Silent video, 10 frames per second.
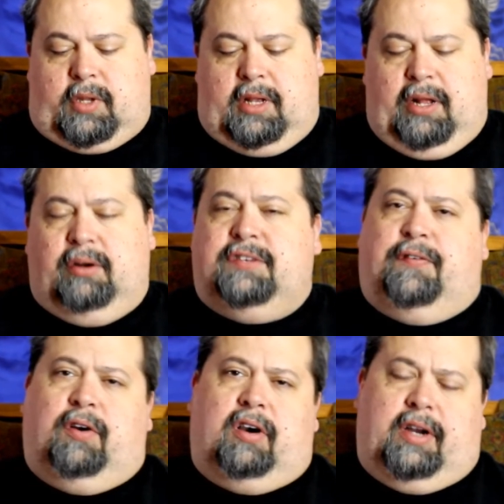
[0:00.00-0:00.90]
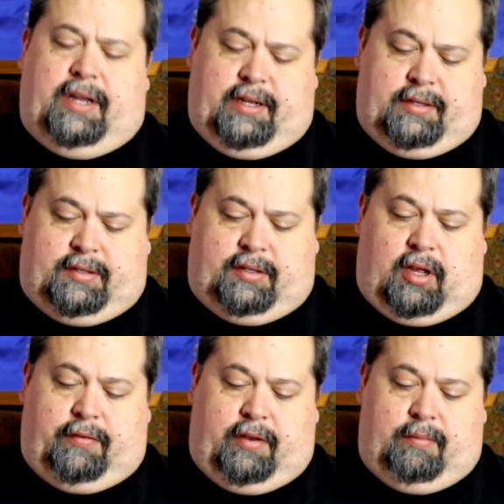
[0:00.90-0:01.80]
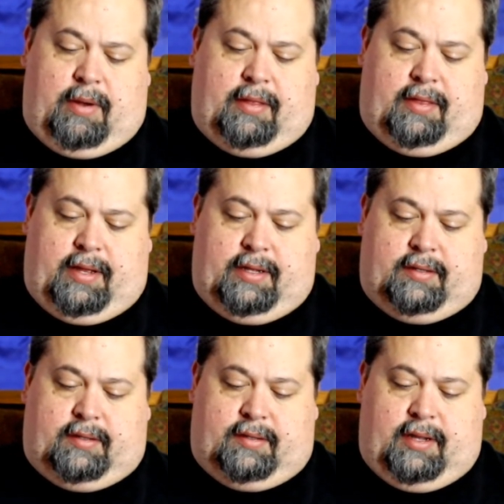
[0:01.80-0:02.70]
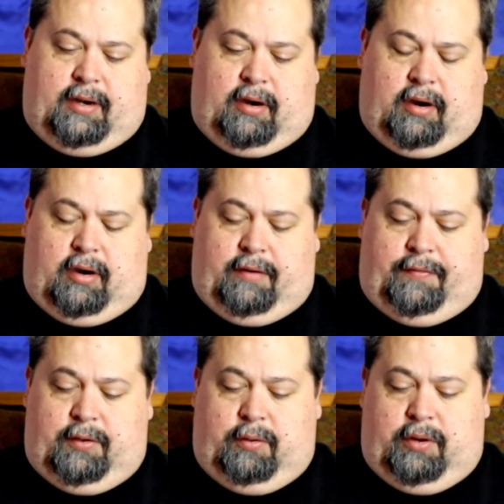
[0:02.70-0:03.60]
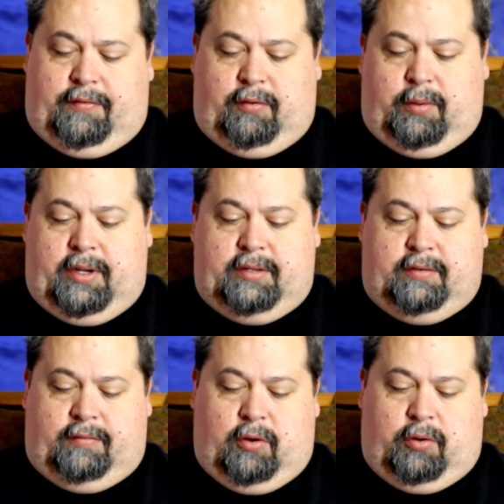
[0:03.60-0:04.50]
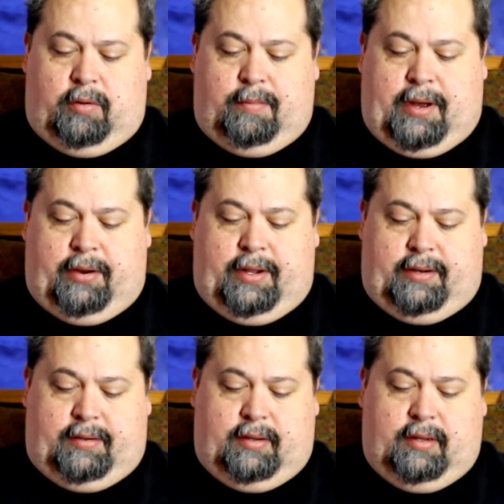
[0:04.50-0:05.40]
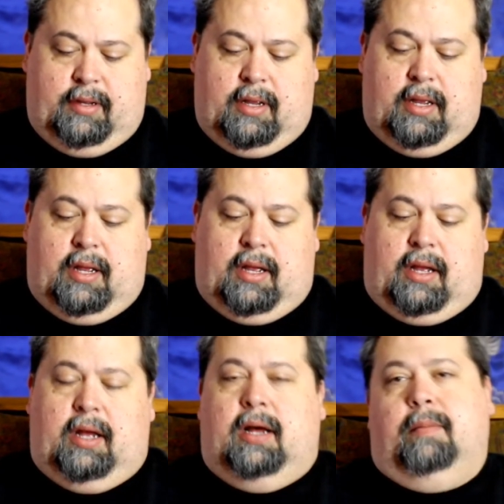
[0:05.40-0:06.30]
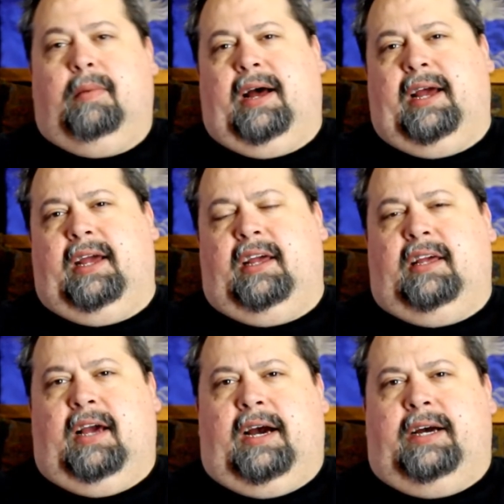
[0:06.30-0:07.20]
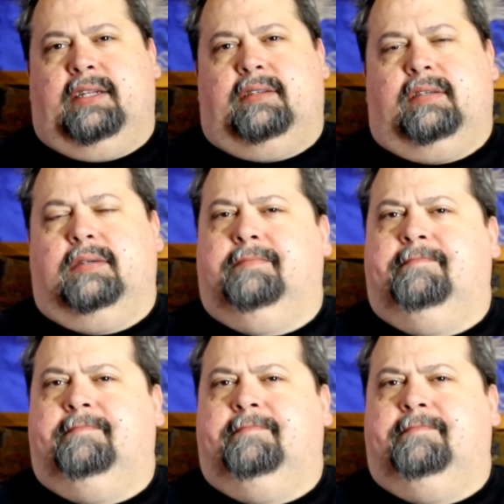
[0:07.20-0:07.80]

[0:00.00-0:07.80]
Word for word: now, as far as solving methods, there are a few different ways of going about it. Um, I got